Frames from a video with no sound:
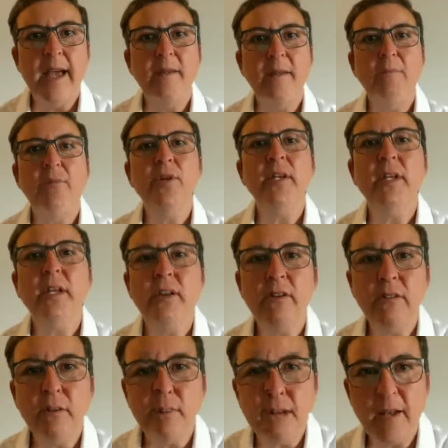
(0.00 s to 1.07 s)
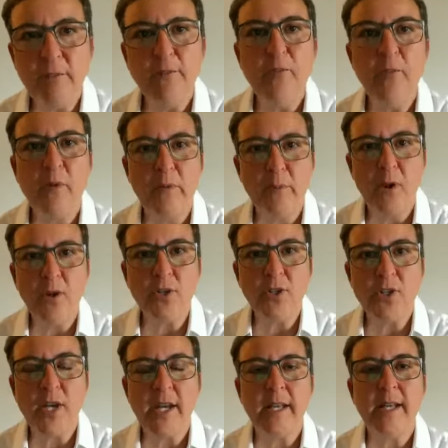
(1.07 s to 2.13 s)
and putting it on the platform of
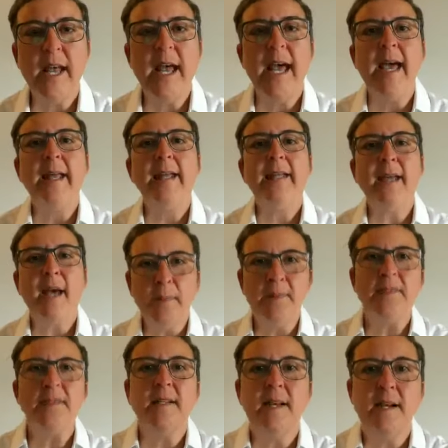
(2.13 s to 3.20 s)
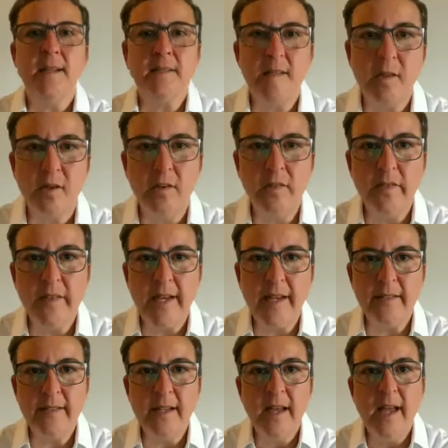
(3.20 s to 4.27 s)
blockchain and capitalizing on
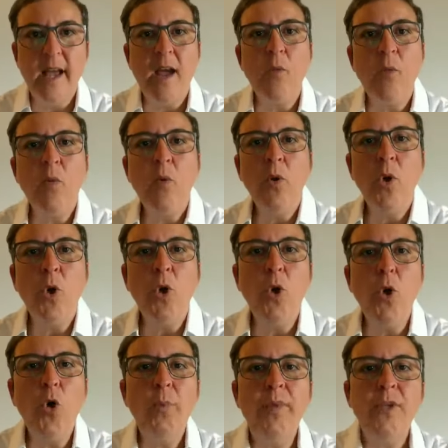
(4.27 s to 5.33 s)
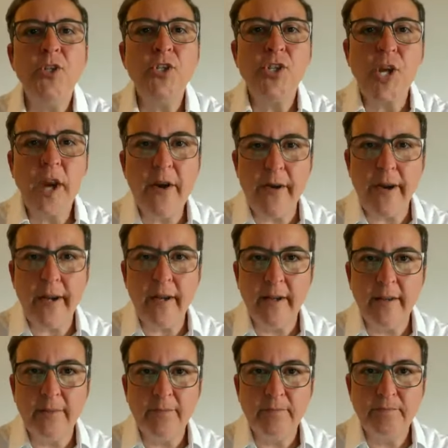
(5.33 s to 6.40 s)
that. And we will all be sharing
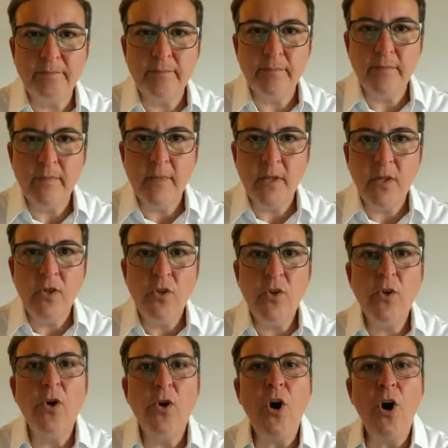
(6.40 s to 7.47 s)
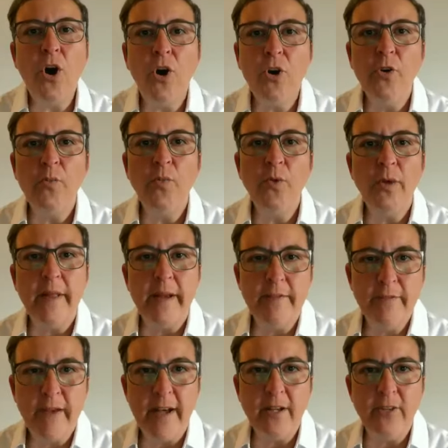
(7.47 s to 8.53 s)
your home will
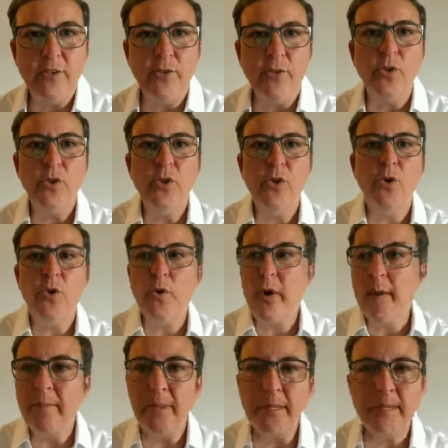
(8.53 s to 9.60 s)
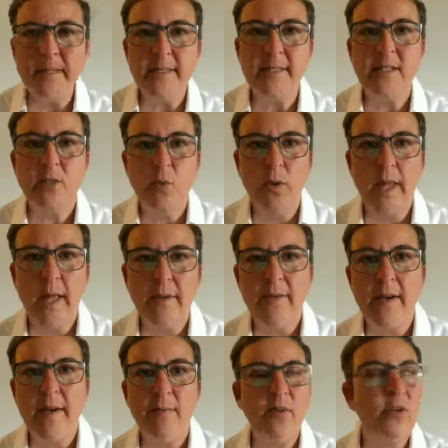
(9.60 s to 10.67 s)
have value your abilities will
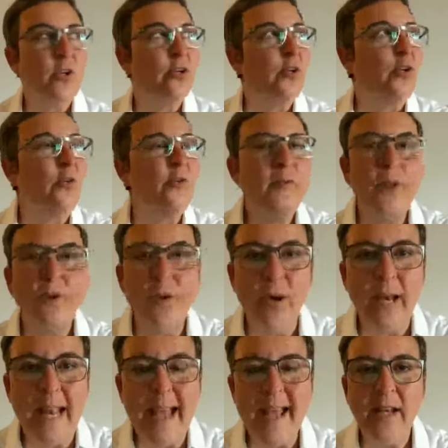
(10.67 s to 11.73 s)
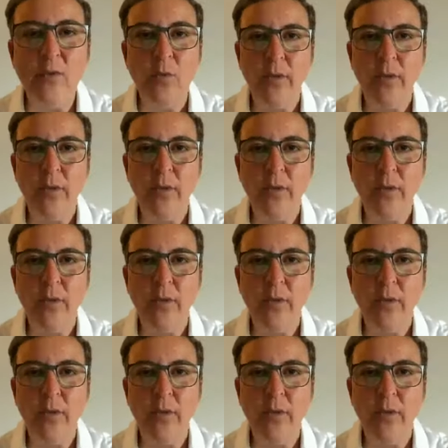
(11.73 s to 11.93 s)
have your your land